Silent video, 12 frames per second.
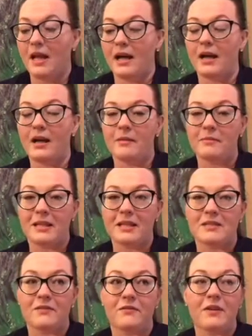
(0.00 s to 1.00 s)

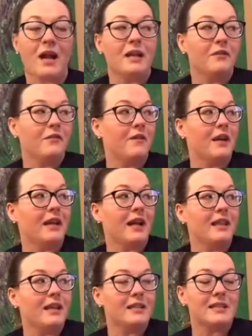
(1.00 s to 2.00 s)
It's kind of funny. I
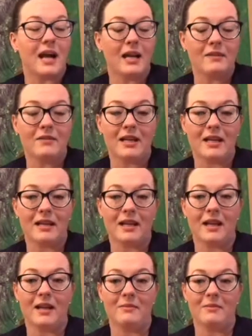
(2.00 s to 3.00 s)
think it's kind of getting,
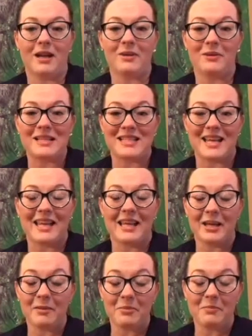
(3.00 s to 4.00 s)
I don't want to say
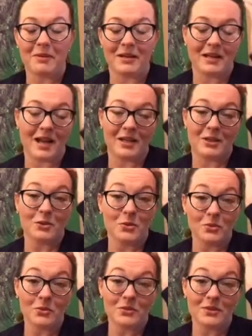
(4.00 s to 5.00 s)
hip, but kind of
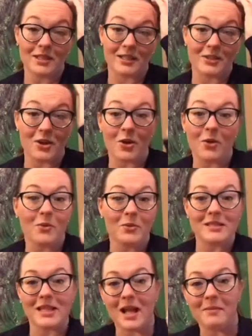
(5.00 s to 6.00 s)
cool to know
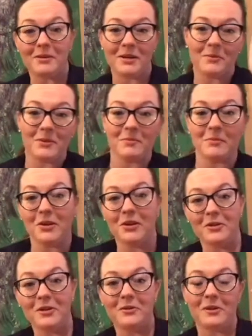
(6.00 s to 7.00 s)
what's happening with
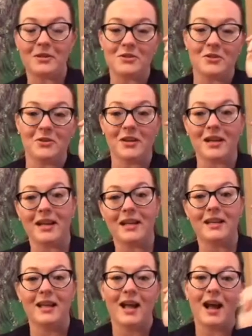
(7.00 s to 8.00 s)
Mercury
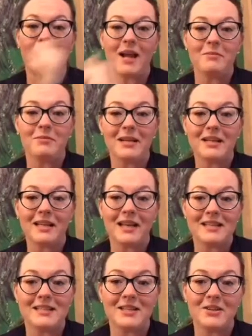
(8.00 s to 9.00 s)
retrograde. Hi, Brittany, I
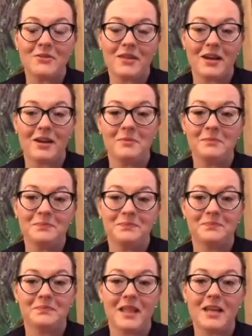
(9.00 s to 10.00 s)
see you there.
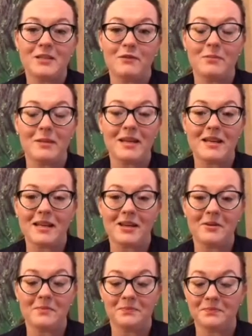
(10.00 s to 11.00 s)
Thanks for being
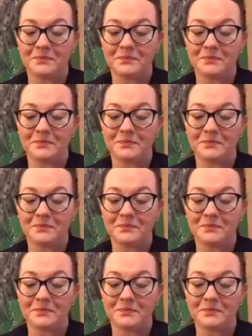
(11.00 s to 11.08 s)
here.